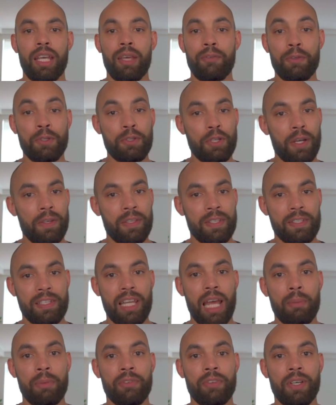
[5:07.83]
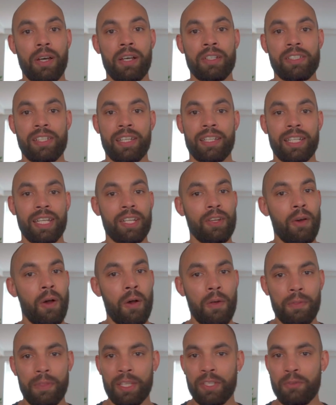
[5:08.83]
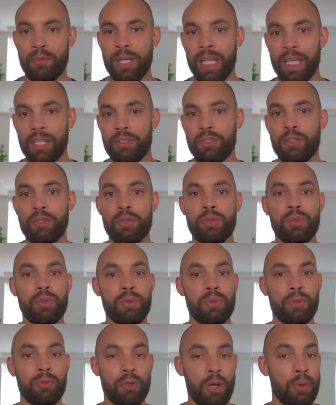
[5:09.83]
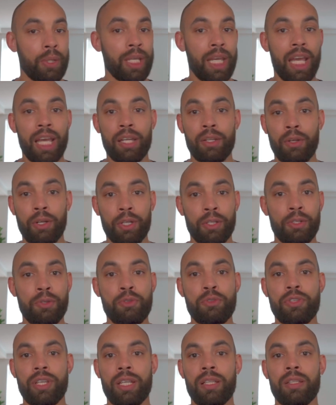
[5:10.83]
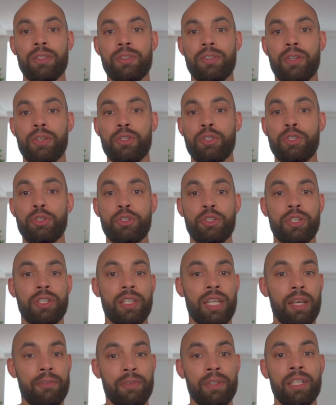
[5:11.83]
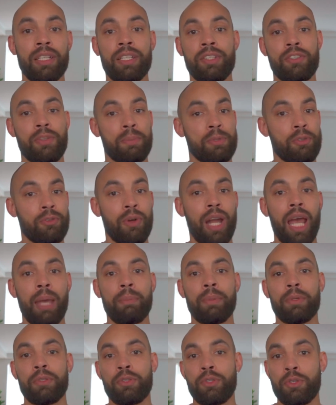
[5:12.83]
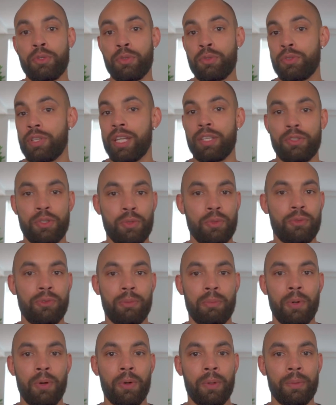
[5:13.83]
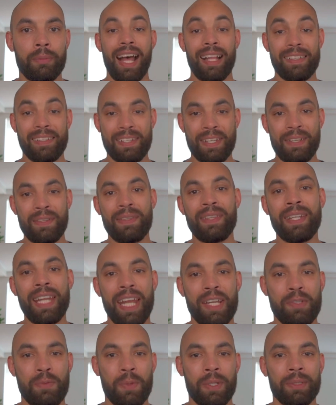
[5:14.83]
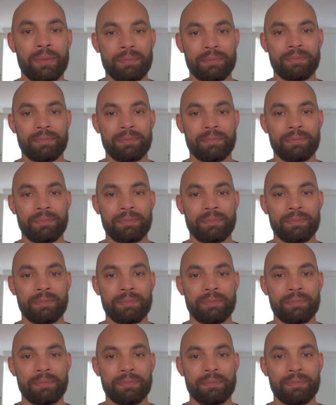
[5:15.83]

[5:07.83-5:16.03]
If you enjoy this type of content and all things related to growing and learning new skills, you should definitely subscribe to stay tuned for more. I'll see you in the next one.